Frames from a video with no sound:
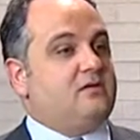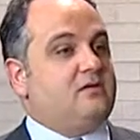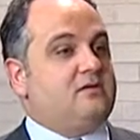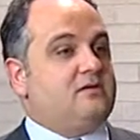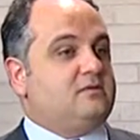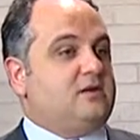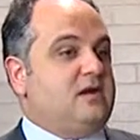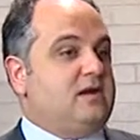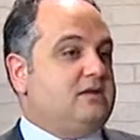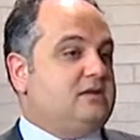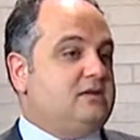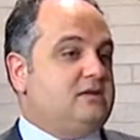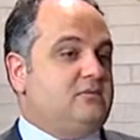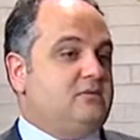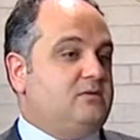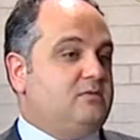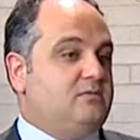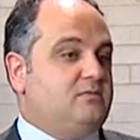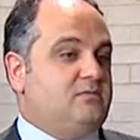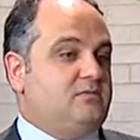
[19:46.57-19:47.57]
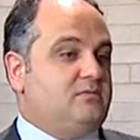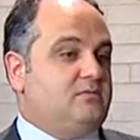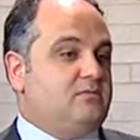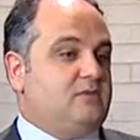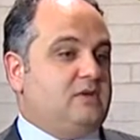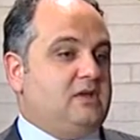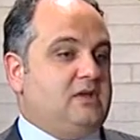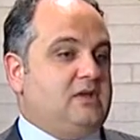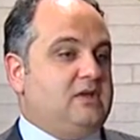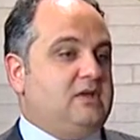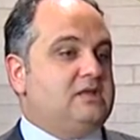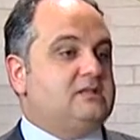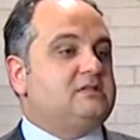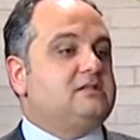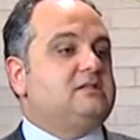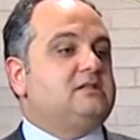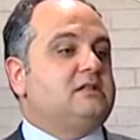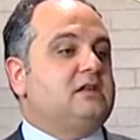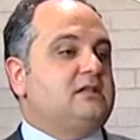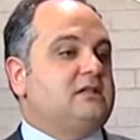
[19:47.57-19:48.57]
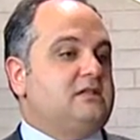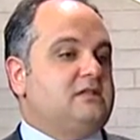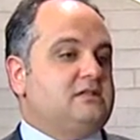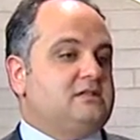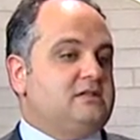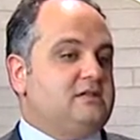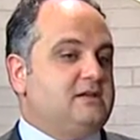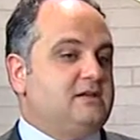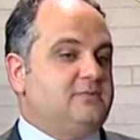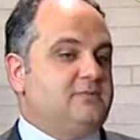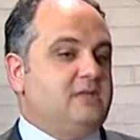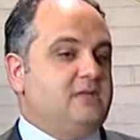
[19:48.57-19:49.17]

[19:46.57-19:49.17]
and I think we instantaneously